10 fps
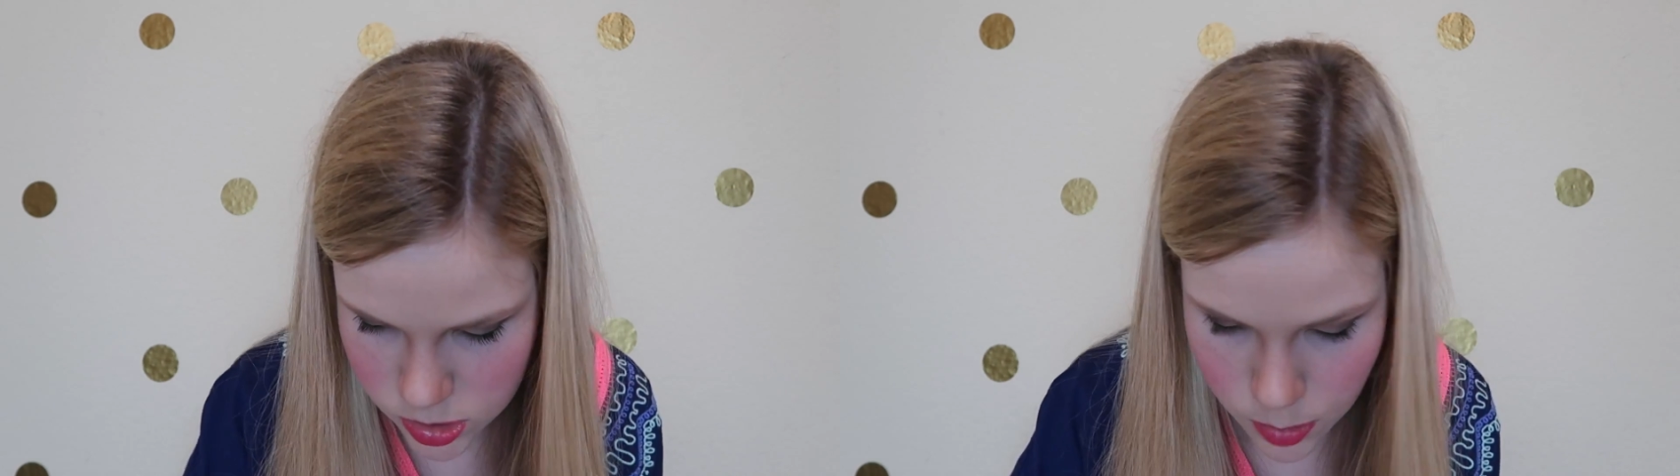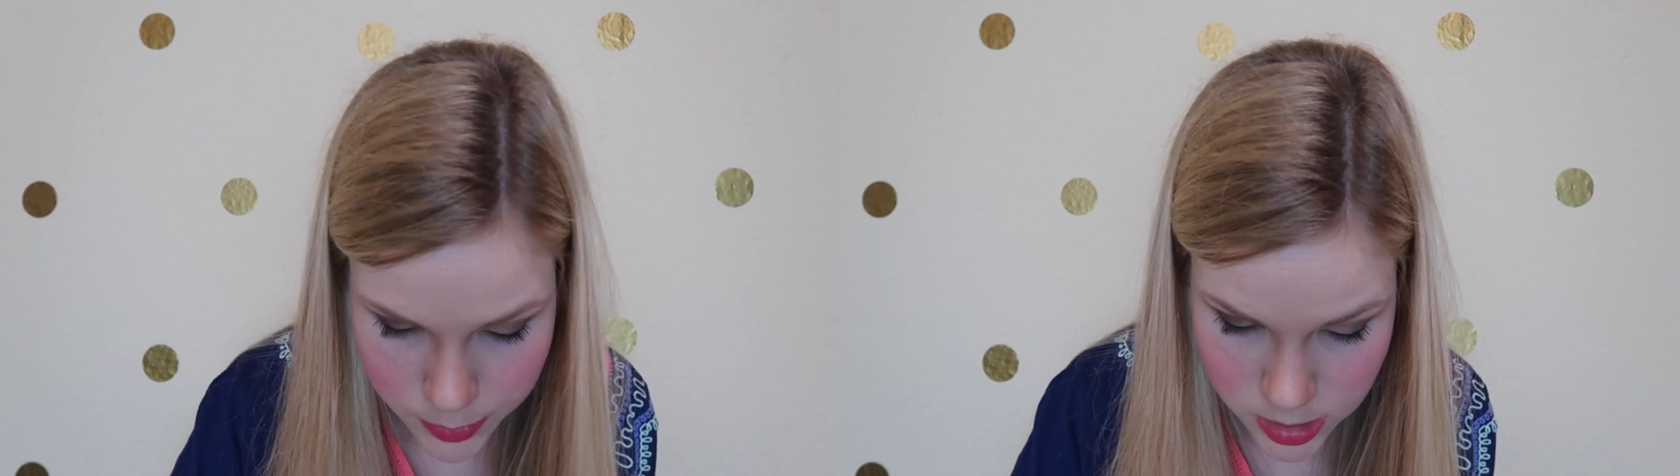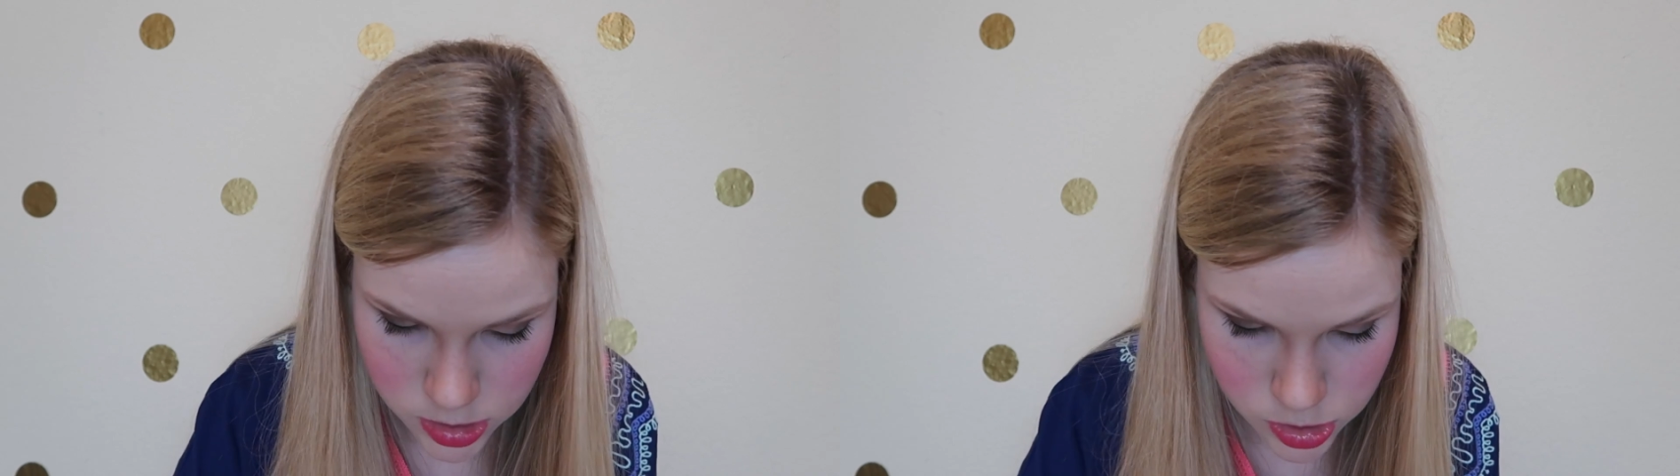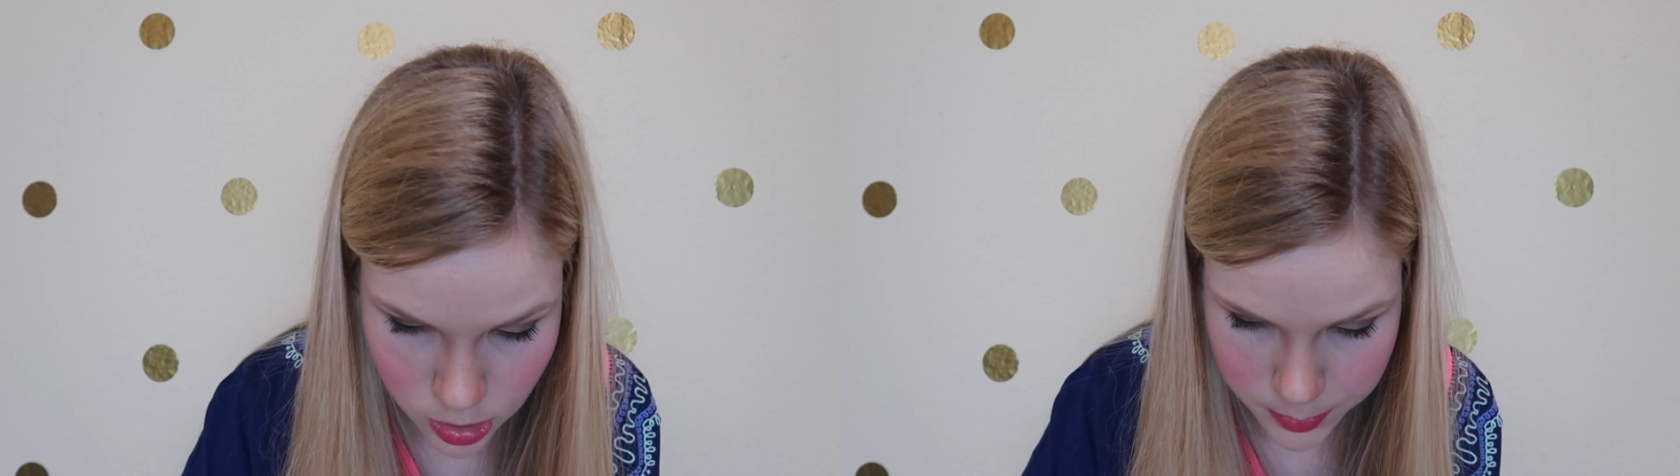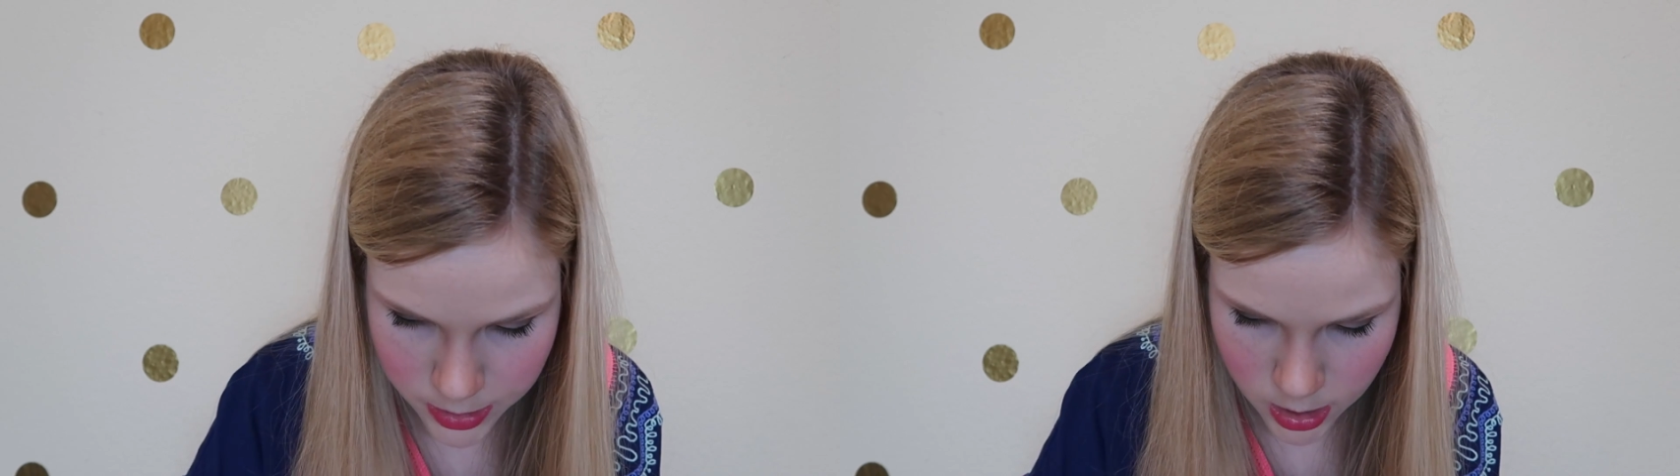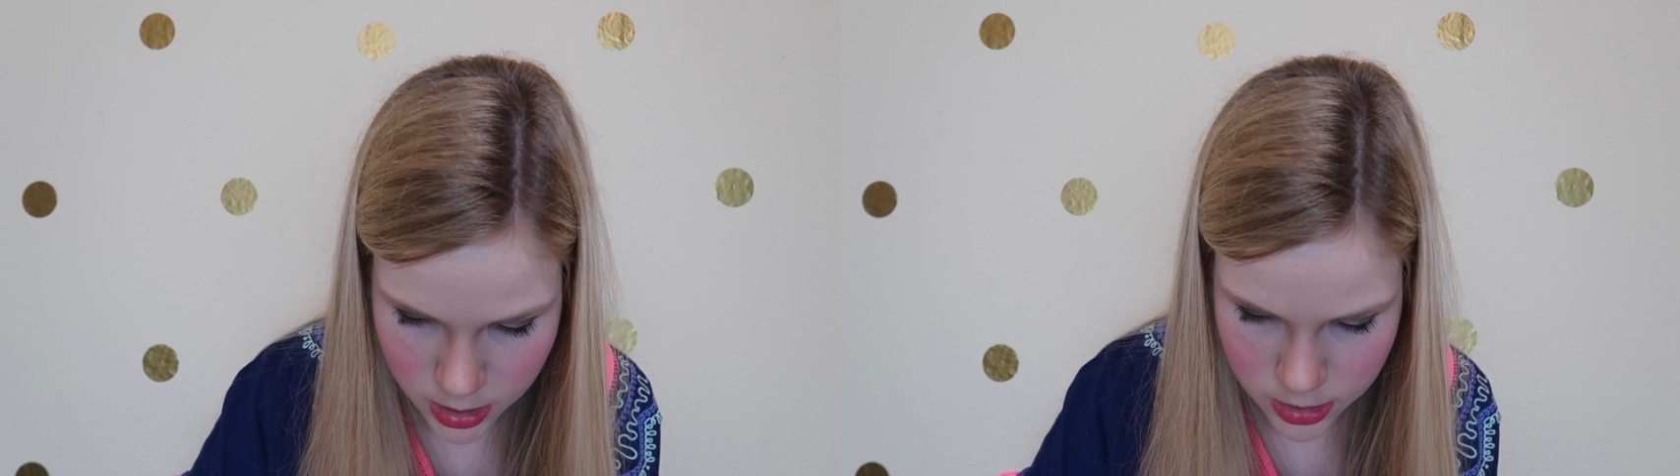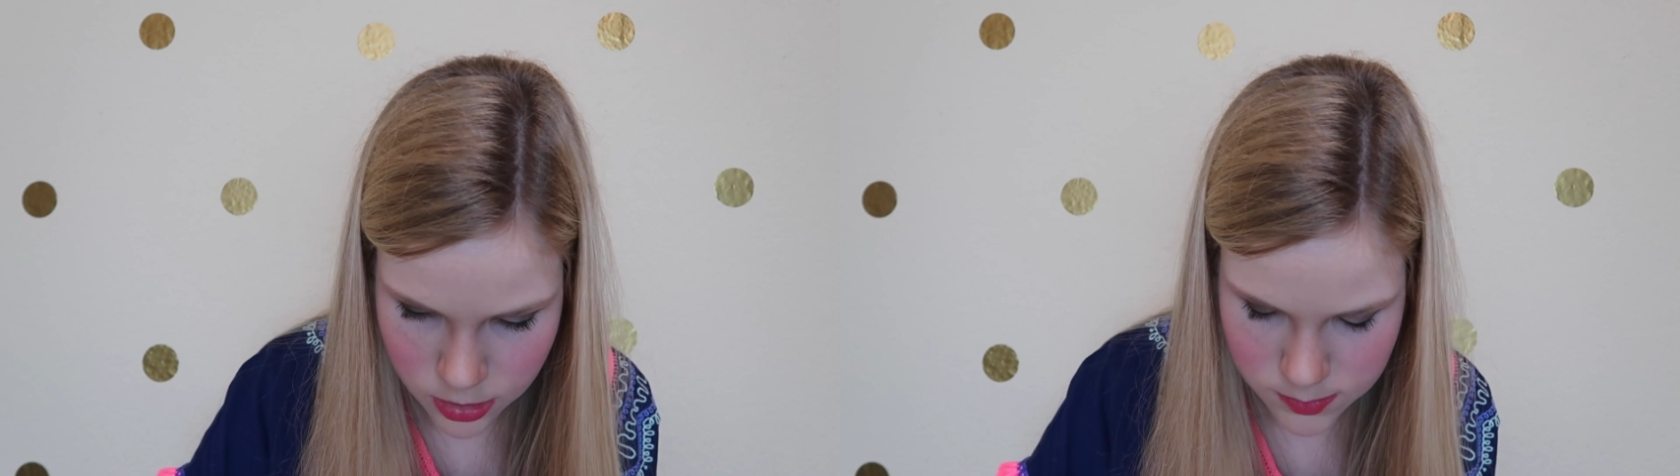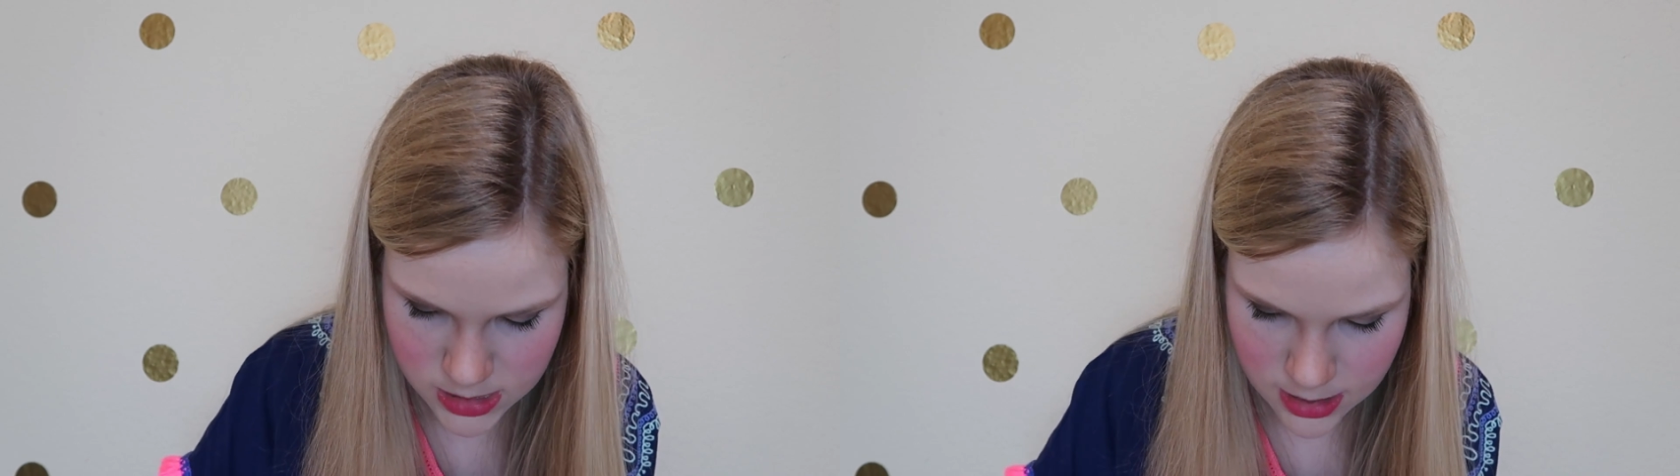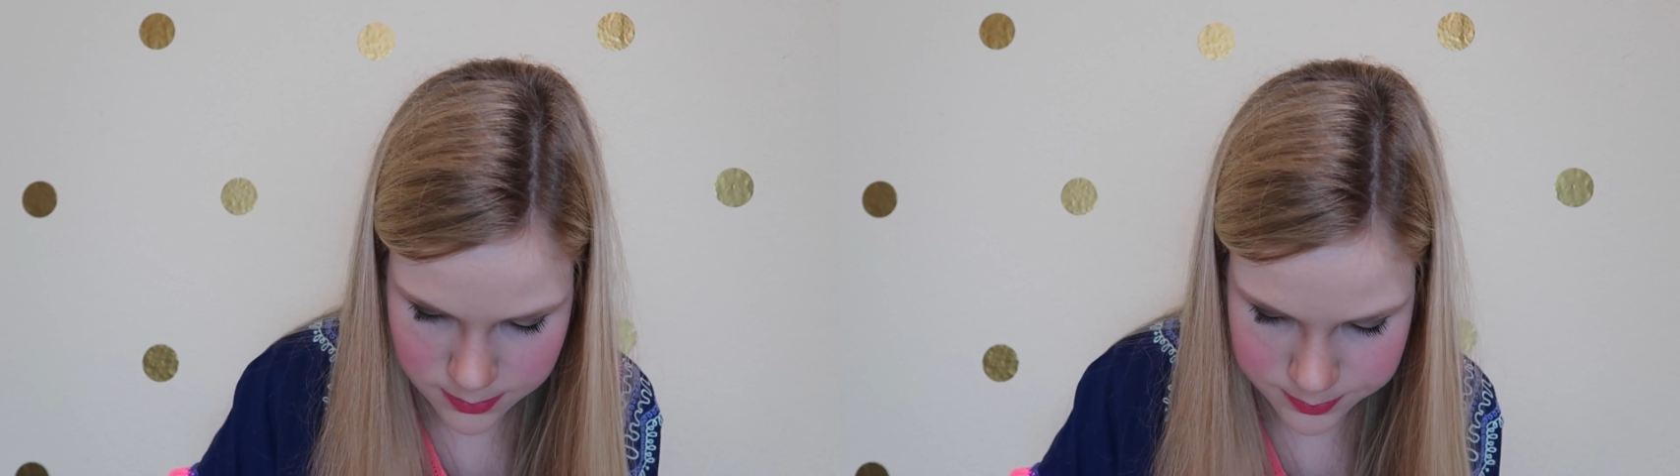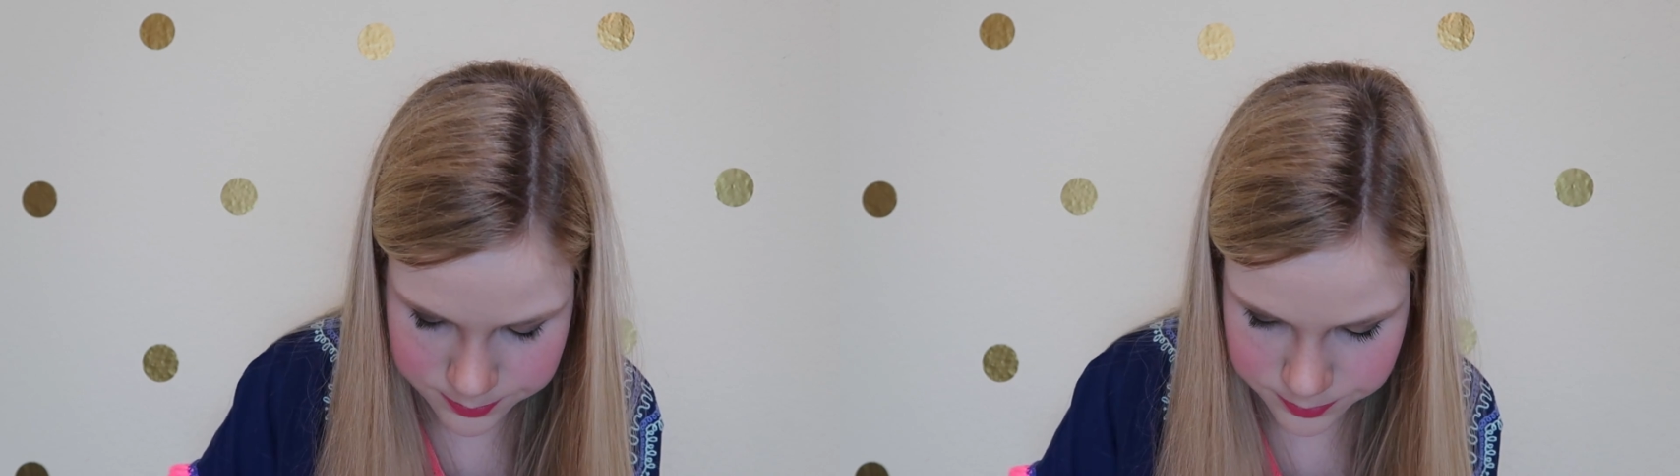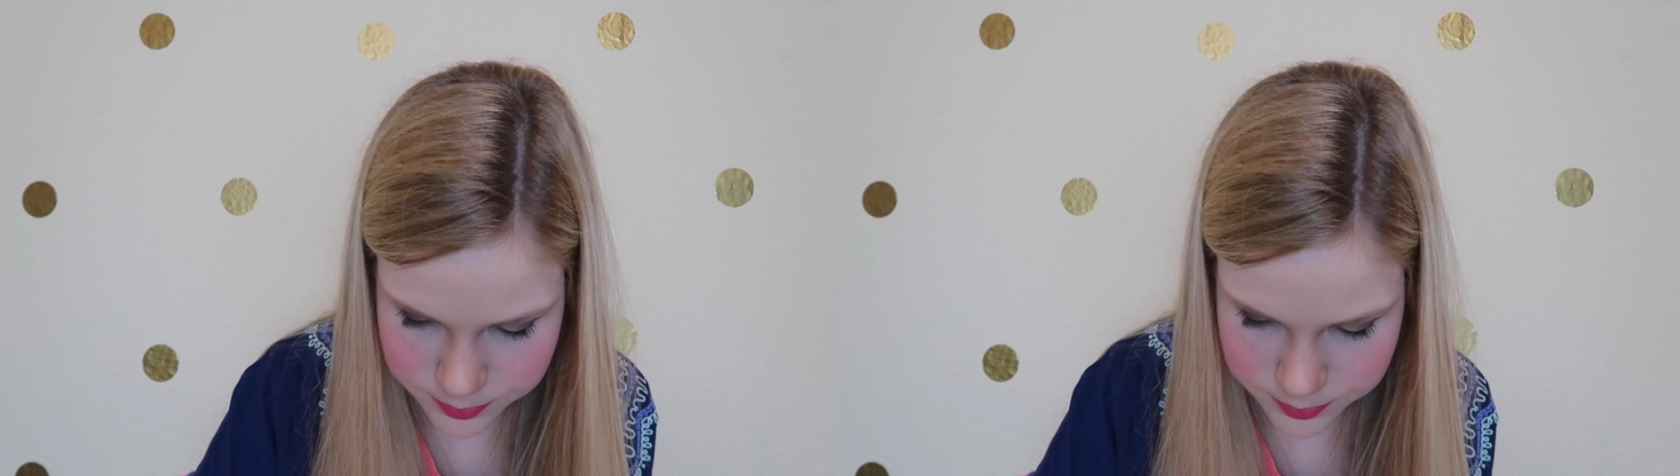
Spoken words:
super dark. You know what I'm saying?